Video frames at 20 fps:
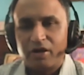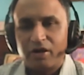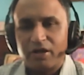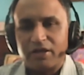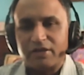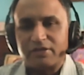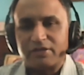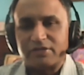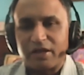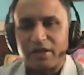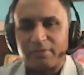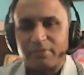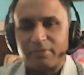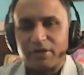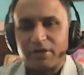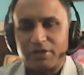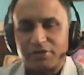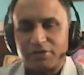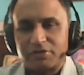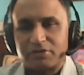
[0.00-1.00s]

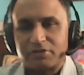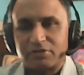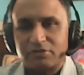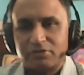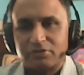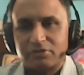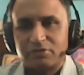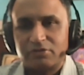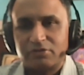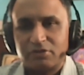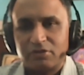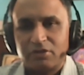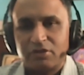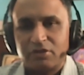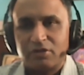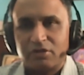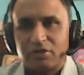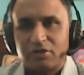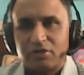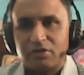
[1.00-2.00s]
examination.
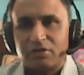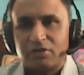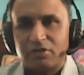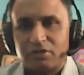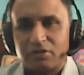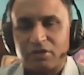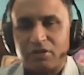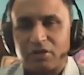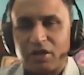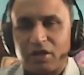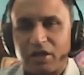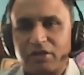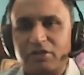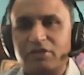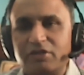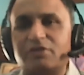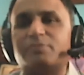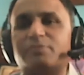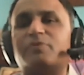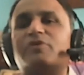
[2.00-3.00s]
The
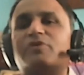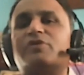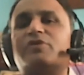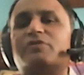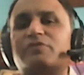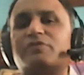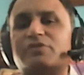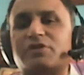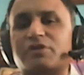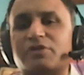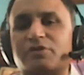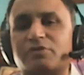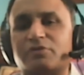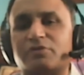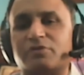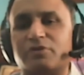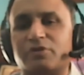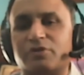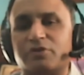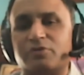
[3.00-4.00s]
ninth point, which I
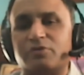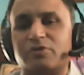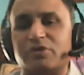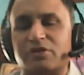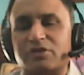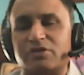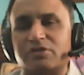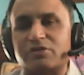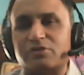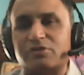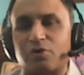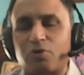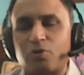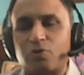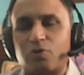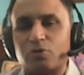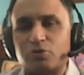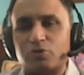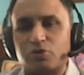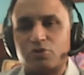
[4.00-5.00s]
told you, is
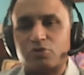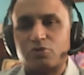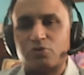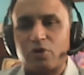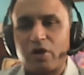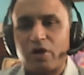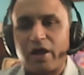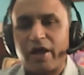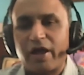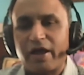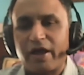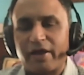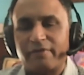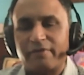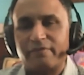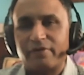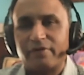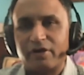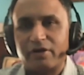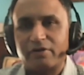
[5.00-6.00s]
also
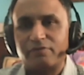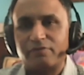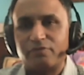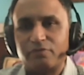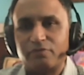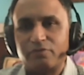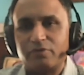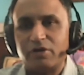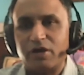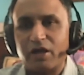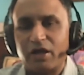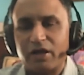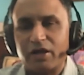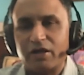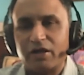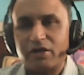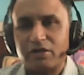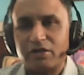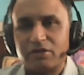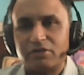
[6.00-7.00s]
have a food
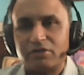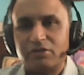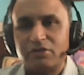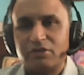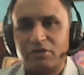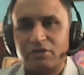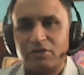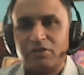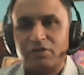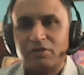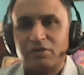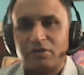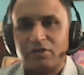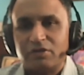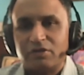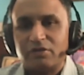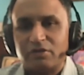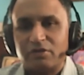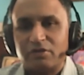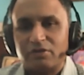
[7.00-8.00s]
diet.
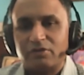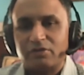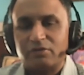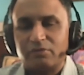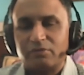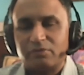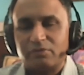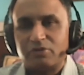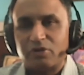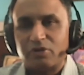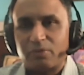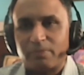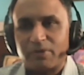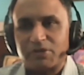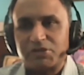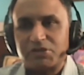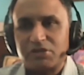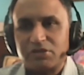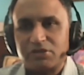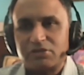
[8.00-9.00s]
Your
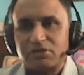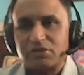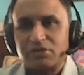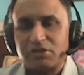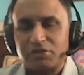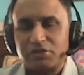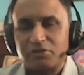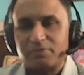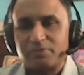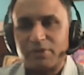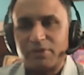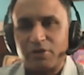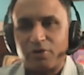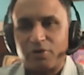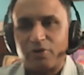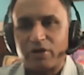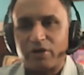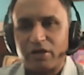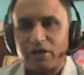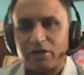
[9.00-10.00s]
machines need to be
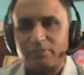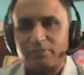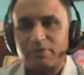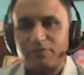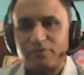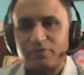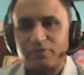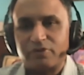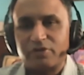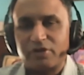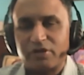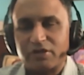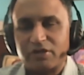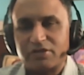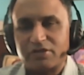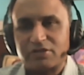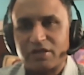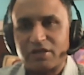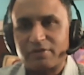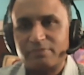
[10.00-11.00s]
oiled before your
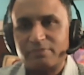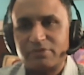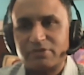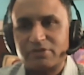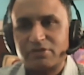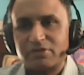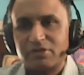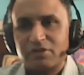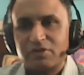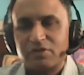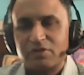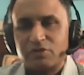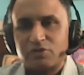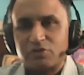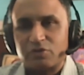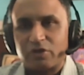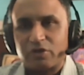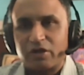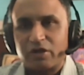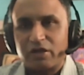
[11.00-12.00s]
exams.
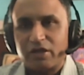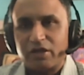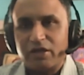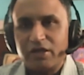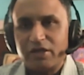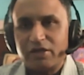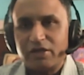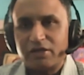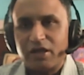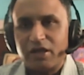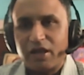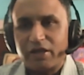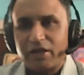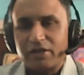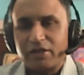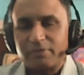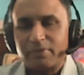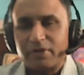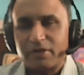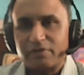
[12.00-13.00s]
So eat a
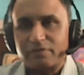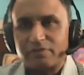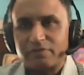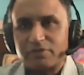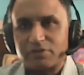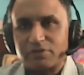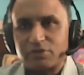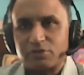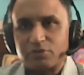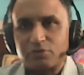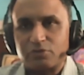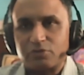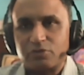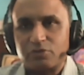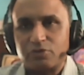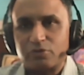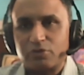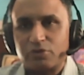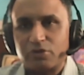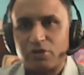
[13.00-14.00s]
light breakfast. Don't
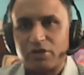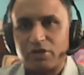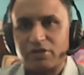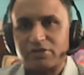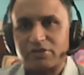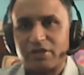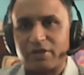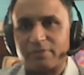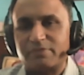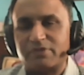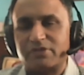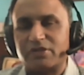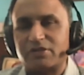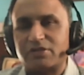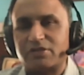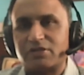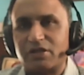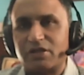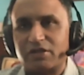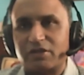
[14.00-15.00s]
go to your exams
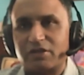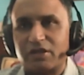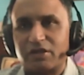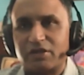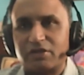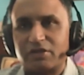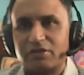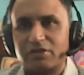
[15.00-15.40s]
just like that.